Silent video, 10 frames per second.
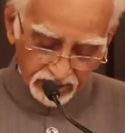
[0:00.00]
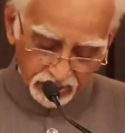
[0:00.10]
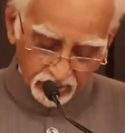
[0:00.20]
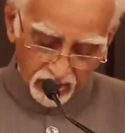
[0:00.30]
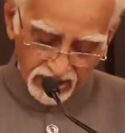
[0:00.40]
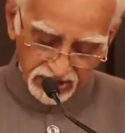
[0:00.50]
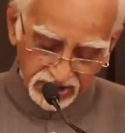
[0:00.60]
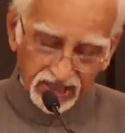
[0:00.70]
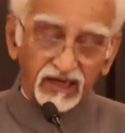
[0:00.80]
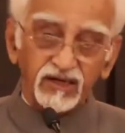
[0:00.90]
to a
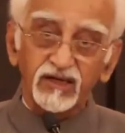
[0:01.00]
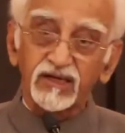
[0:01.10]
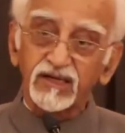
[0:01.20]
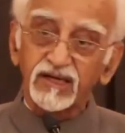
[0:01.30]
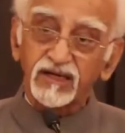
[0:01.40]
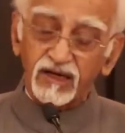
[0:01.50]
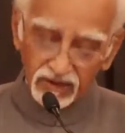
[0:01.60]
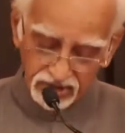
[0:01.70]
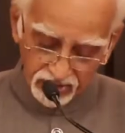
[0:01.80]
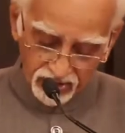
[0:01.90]
single
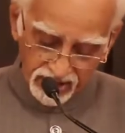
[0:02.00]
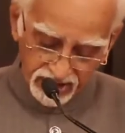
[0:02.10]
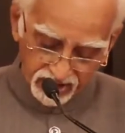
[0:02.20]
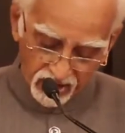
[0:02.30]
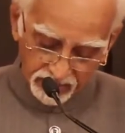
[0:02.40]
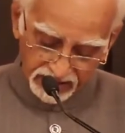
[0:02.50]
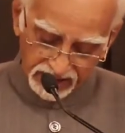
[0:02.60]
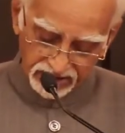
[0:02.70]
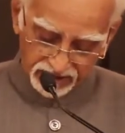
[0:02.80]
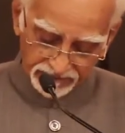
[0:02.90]
cultural
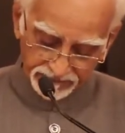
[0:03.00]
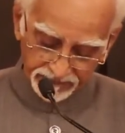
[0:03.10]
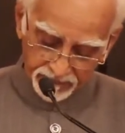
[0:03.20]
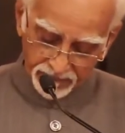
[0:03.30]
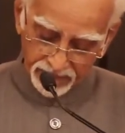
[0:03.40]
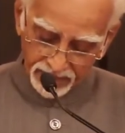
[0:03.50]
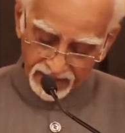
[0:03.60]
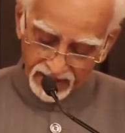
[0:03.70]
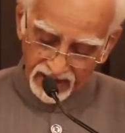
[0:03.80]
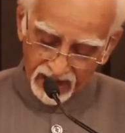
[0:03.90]
denominator,
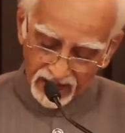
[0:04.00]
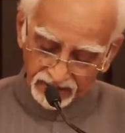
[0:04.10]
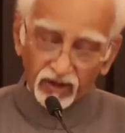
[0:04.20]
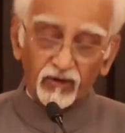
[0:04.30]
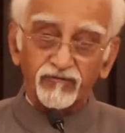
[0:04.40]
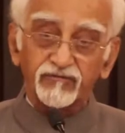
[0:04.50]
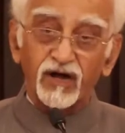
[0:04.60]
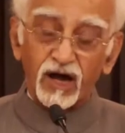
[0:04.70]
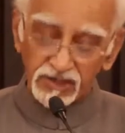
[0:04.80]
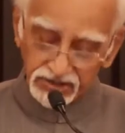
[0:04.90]
either of
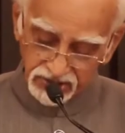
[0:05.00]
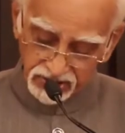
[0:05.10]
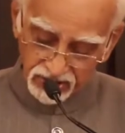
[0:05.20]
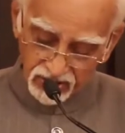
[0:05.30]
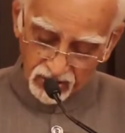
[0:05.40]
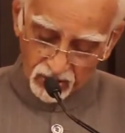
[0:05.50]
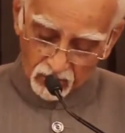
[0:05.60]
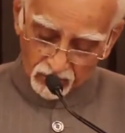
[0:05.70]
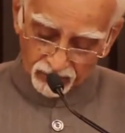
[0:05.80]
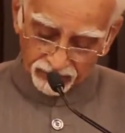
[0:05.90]
caste
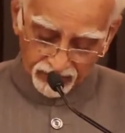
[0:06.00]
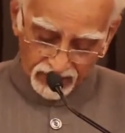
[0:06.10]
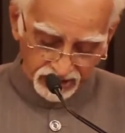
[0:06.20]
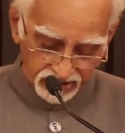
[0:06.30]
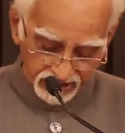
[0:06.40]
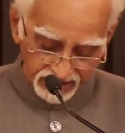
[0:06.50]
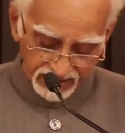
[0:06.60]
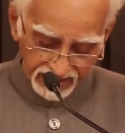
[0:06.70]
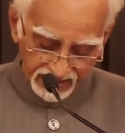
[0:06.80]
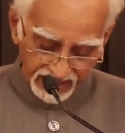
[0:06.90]
or of religion,
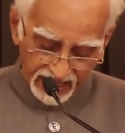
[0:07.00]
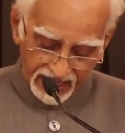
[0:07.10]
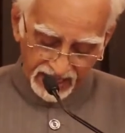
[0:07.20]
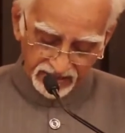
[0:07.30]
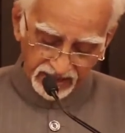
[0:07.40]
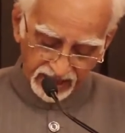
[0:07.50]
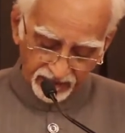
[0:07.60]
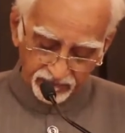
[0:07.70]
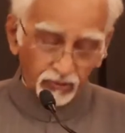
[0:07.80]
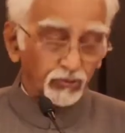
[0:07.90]
and the
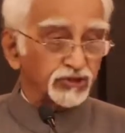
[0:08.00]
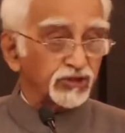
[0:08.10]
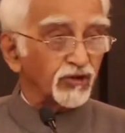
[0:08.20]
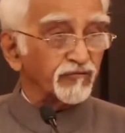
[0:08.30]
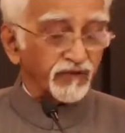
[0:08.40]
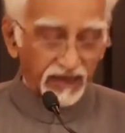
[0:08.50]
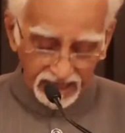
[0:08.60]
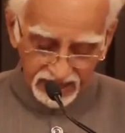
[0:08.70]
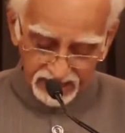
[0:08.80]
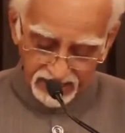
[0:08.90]
evolution of
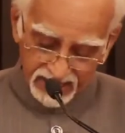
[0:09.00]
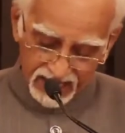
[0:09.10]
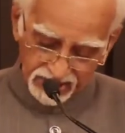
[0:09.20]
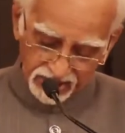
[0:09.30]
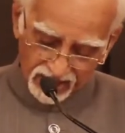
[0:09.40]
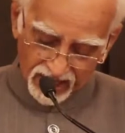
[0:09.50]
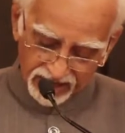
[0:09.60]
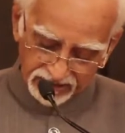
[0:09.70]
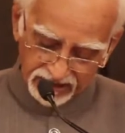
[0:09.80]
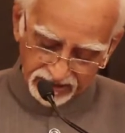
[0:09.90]
Indian national
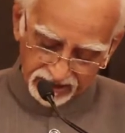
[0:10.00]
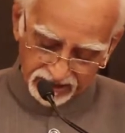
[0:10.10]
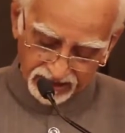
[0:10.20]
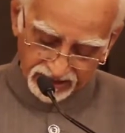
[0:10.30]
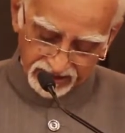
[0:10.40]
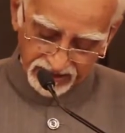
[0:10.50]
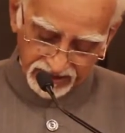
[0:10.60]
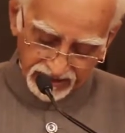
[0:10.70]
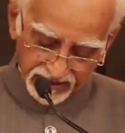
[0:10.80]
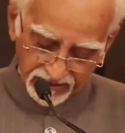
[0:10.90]
identity,
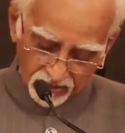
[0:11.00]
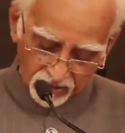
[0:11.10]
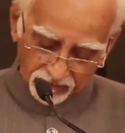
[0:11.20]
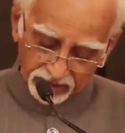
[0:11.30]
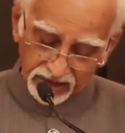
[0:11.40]
of the